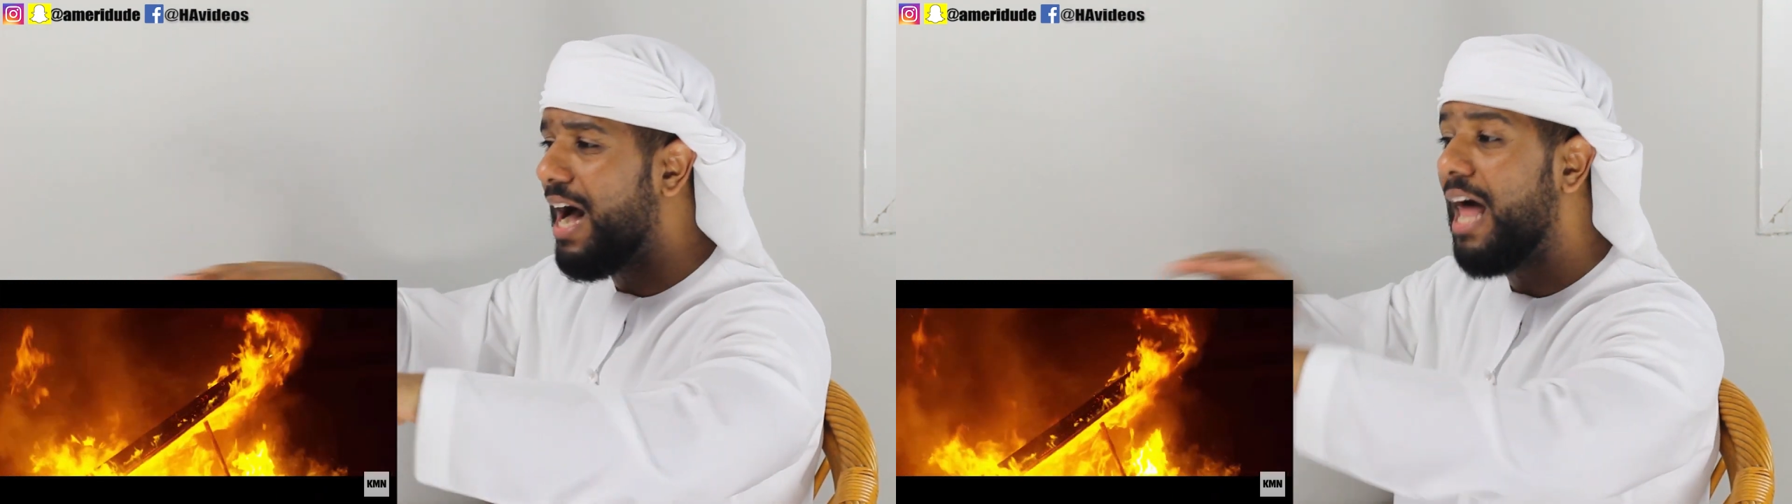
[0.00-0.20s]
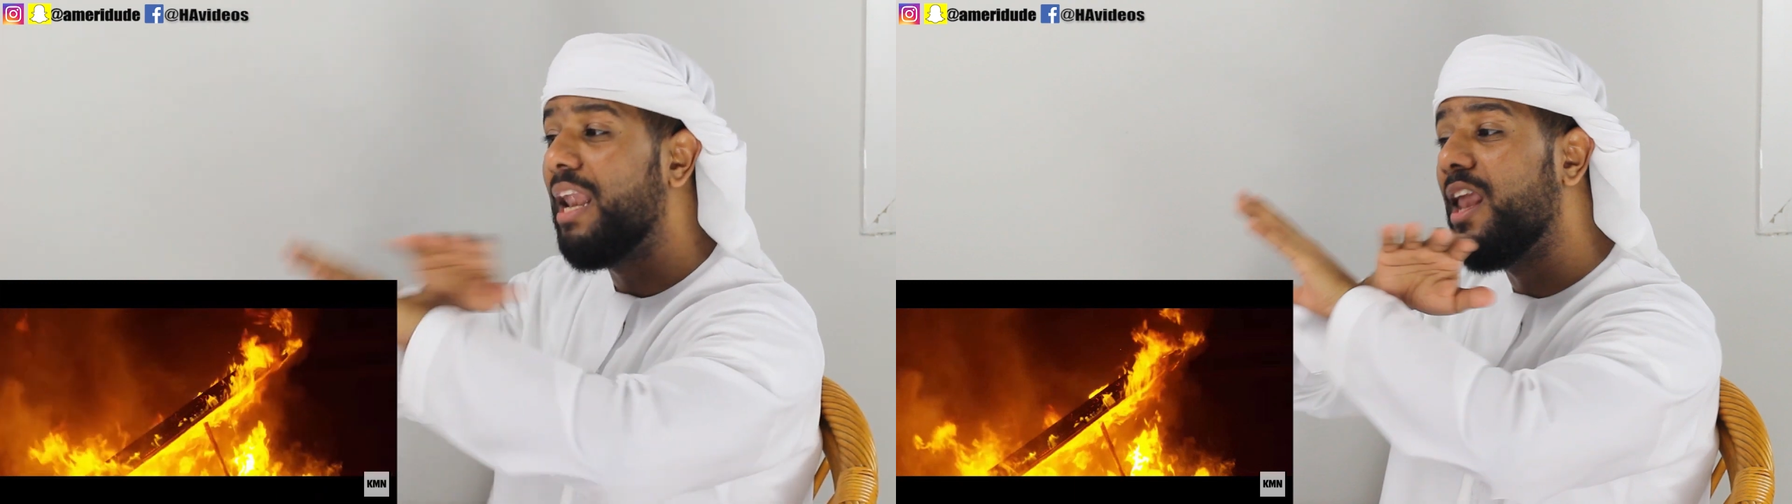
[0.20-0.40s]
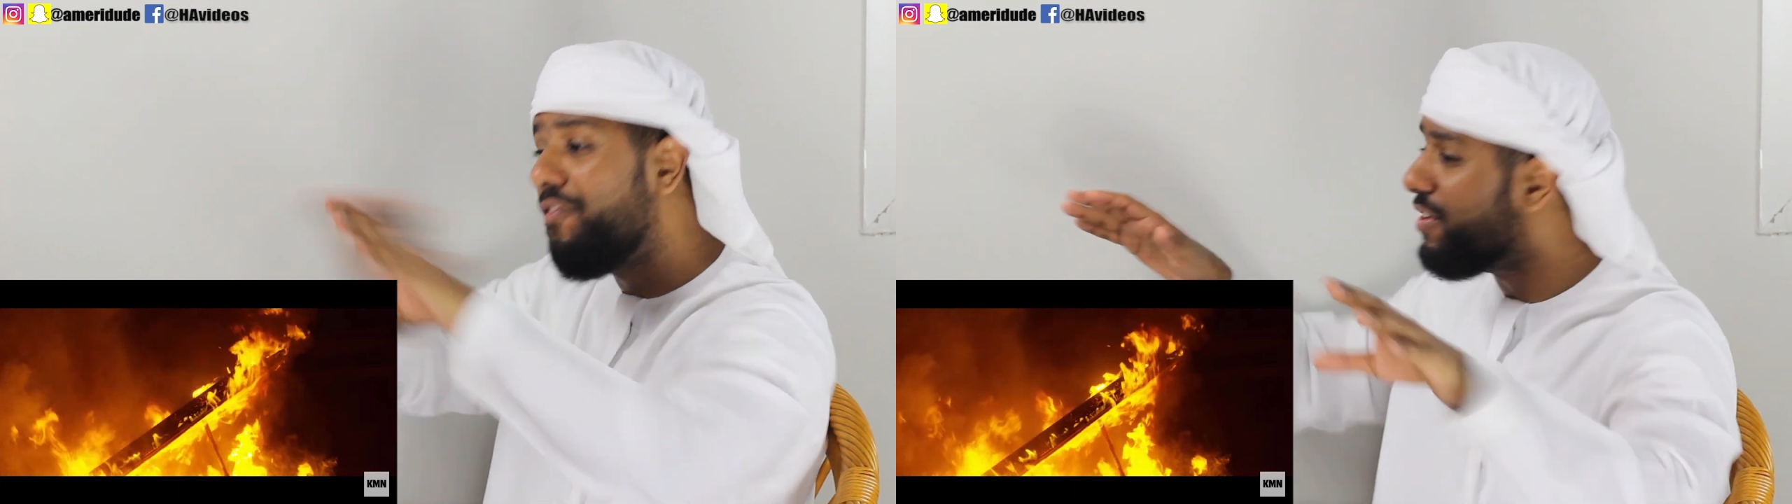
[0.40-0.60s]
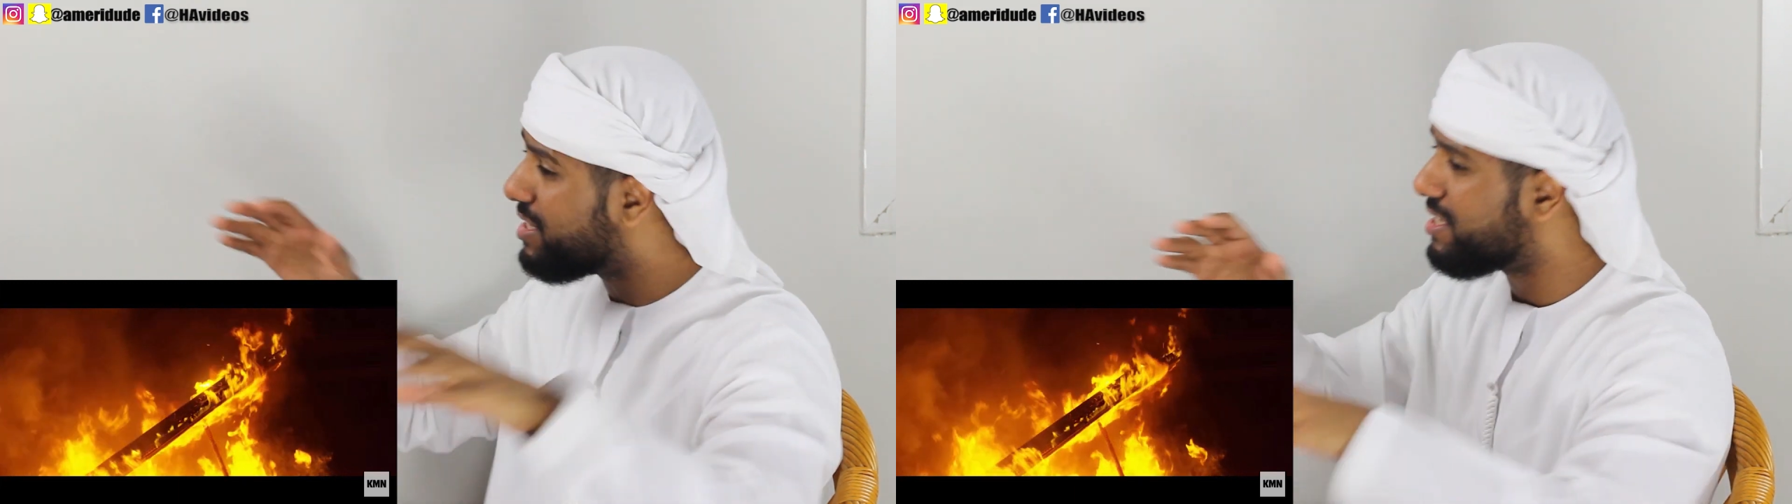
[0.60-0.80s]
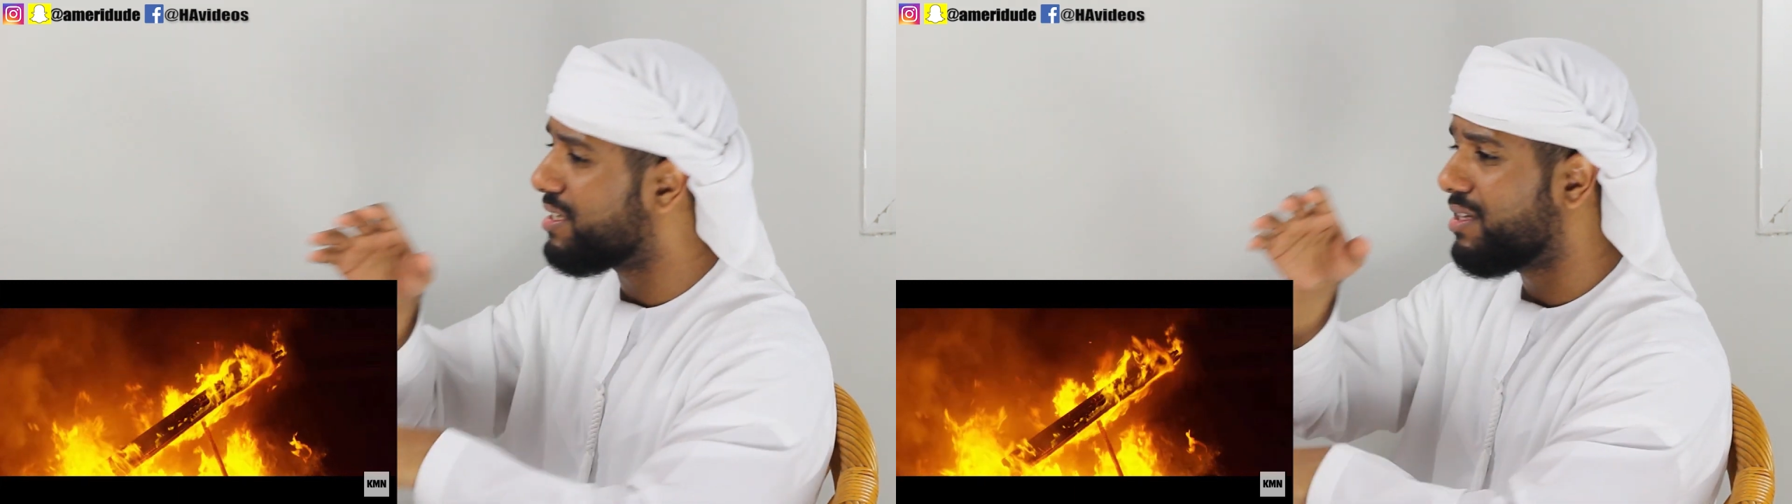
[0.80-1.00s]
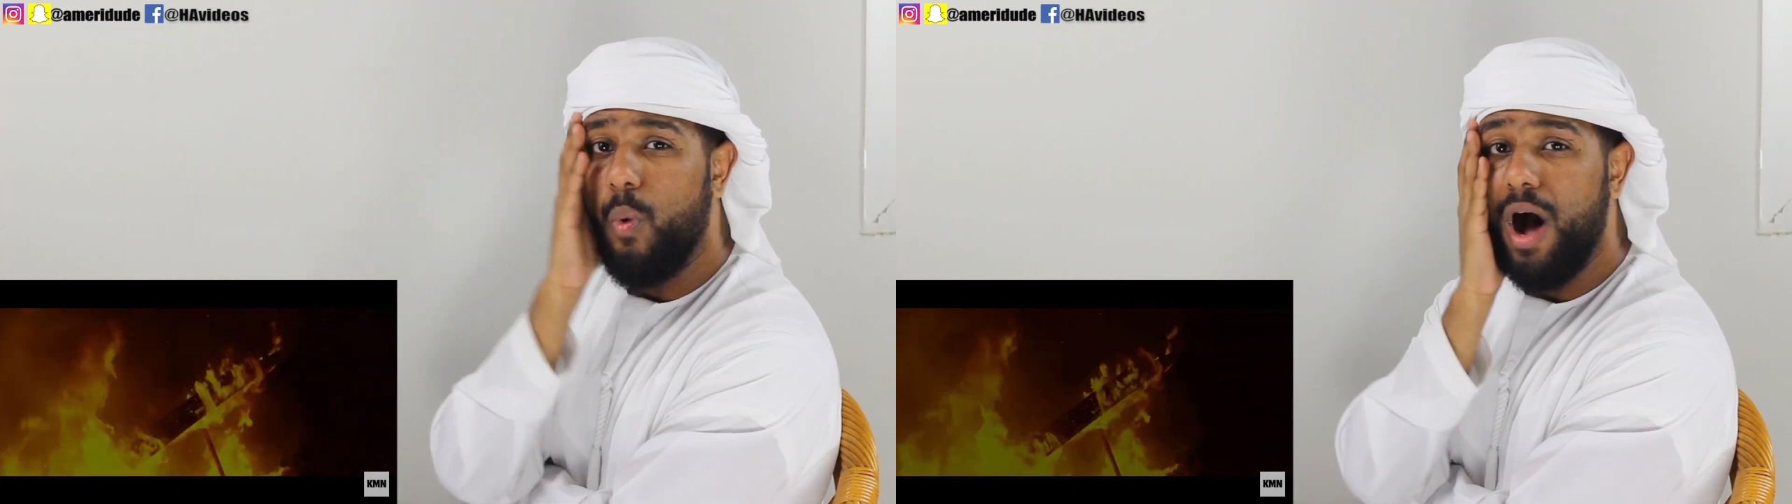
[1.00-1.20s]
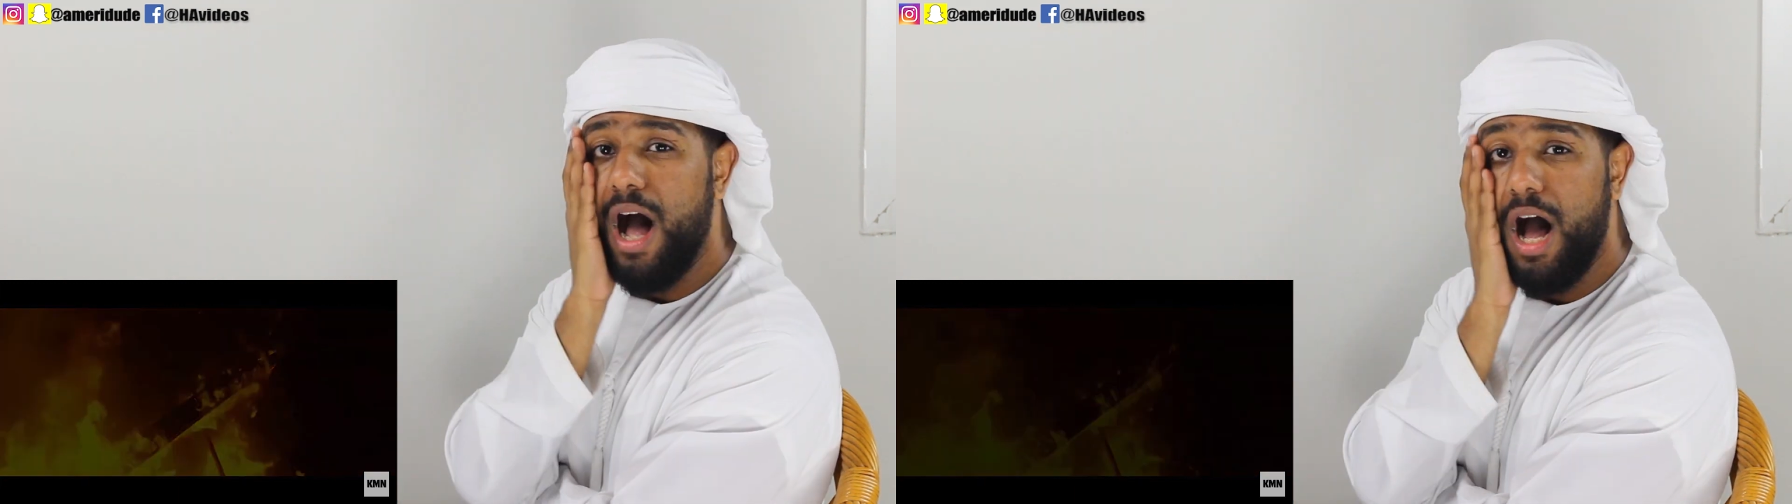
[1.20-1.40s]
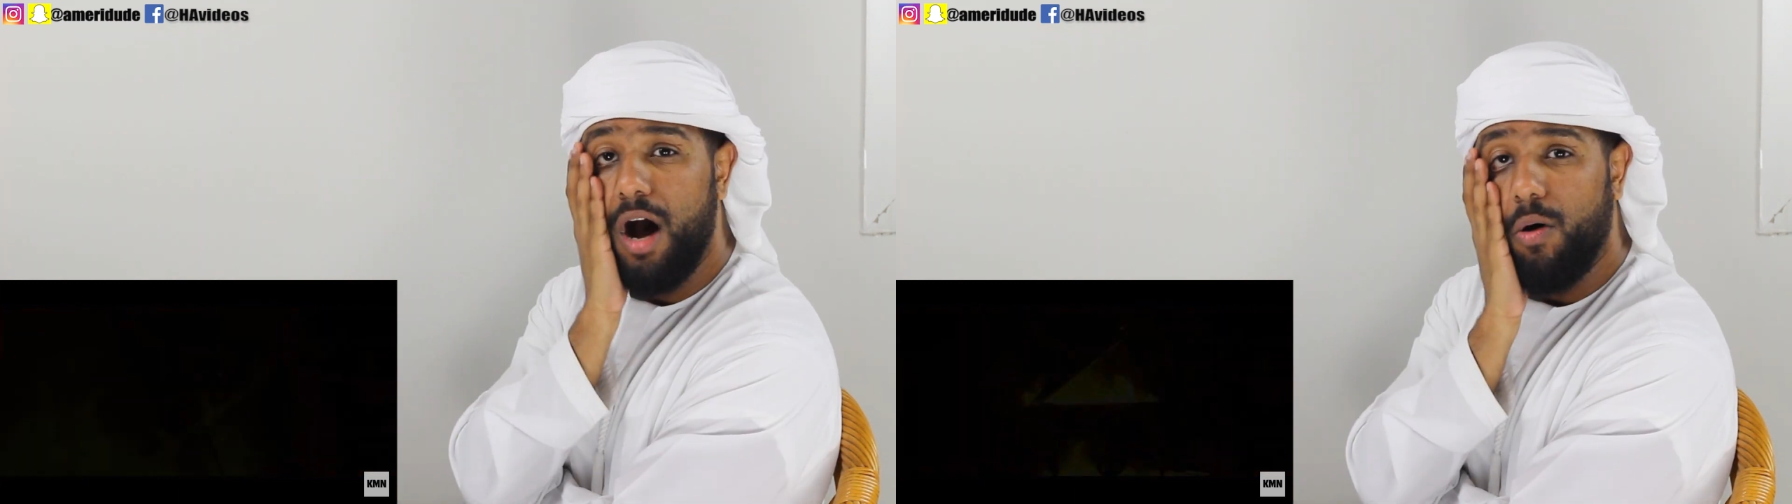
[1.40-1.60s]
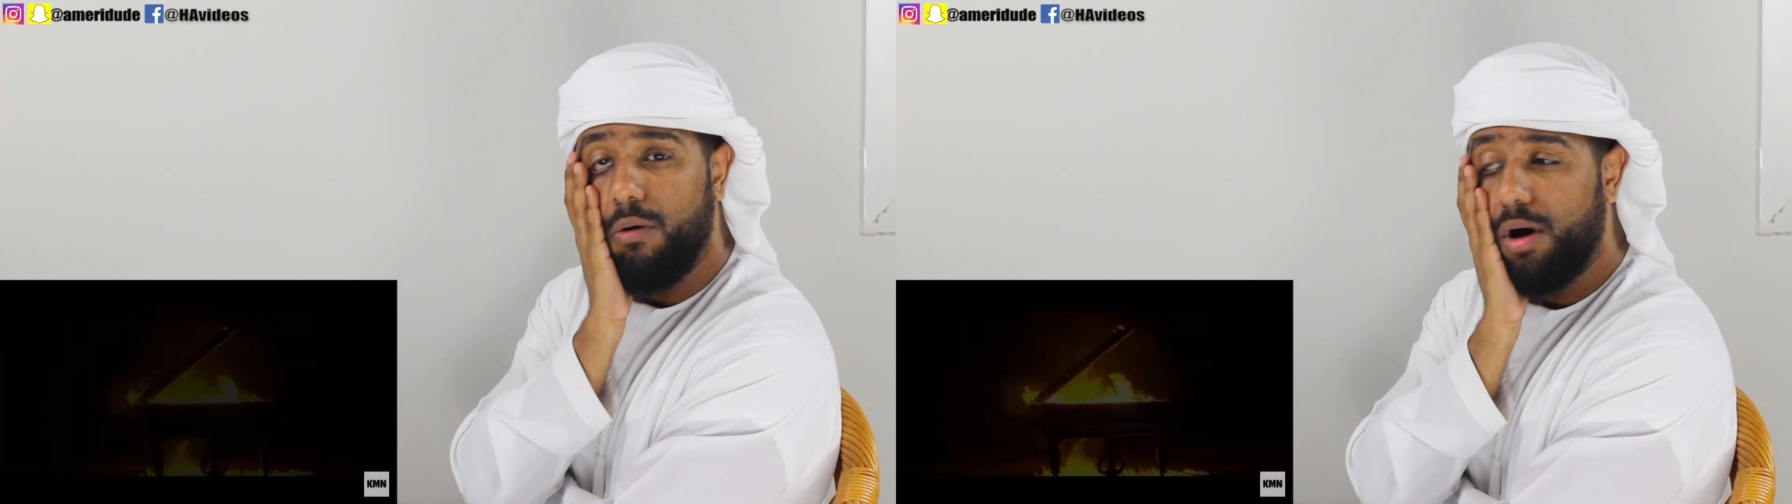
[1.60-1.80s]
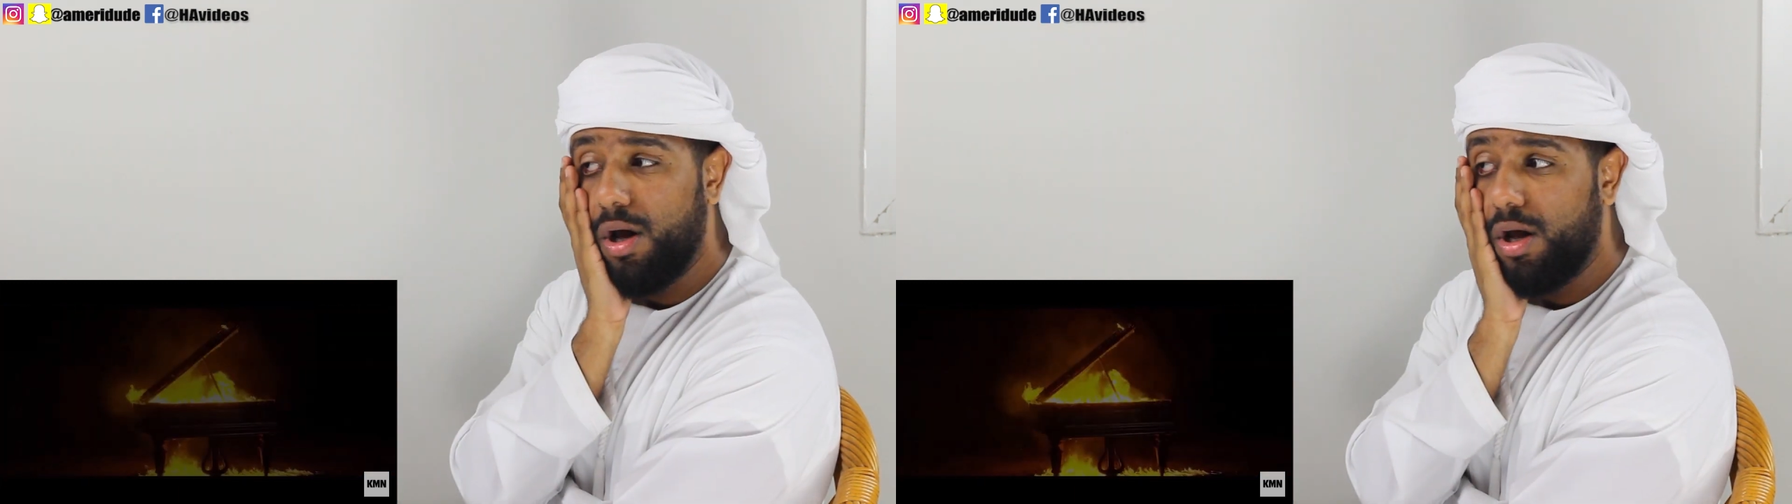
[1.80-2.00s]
I love it. Wow.